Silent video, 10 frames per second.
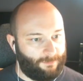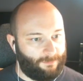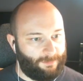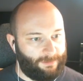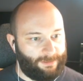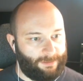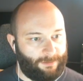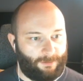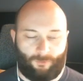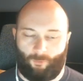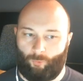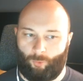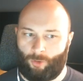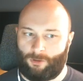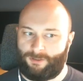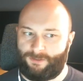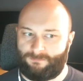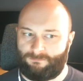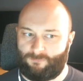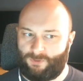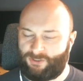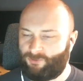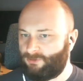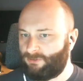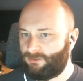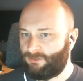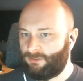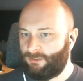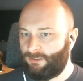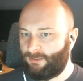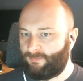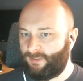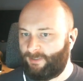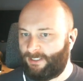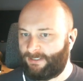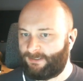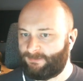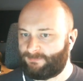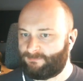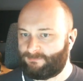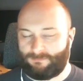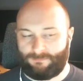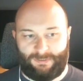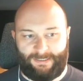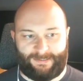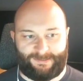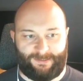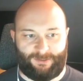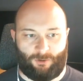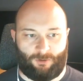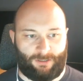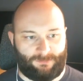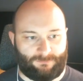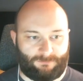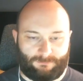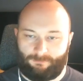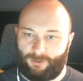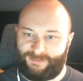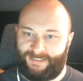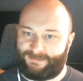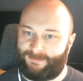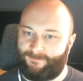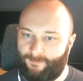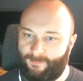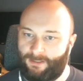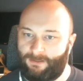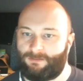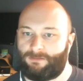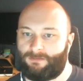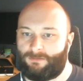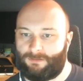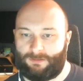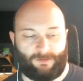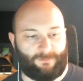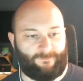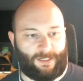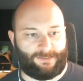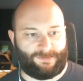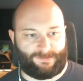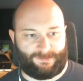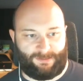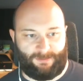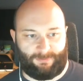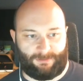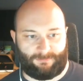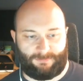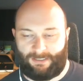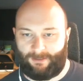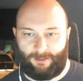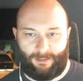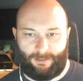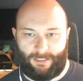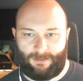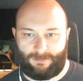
the ward ritual. Maybe I could get to the door and protect it from the vines, keep a clear area.